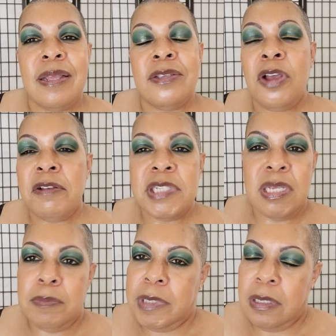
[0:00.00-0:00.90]
Y'all
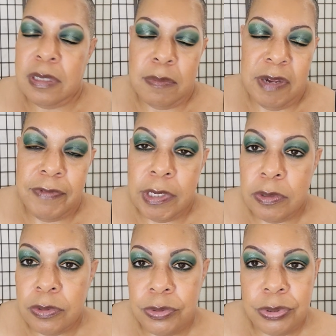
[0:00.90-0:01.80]
seen the length of my
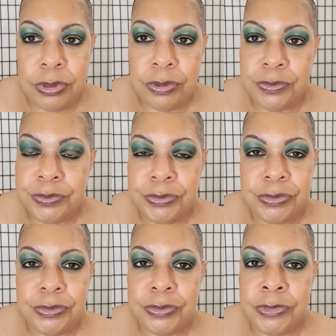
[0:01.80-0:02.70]
videos.
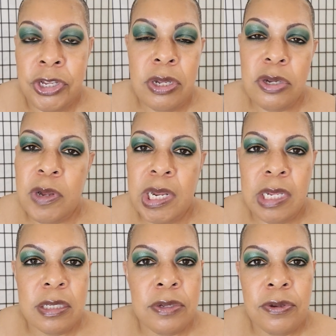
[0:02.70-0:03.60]
Y'all know I
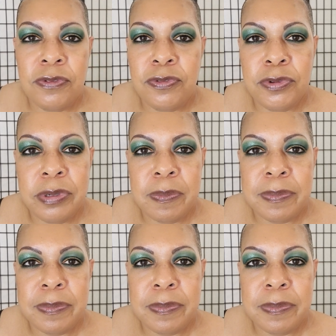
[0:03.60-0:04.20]
like the long form.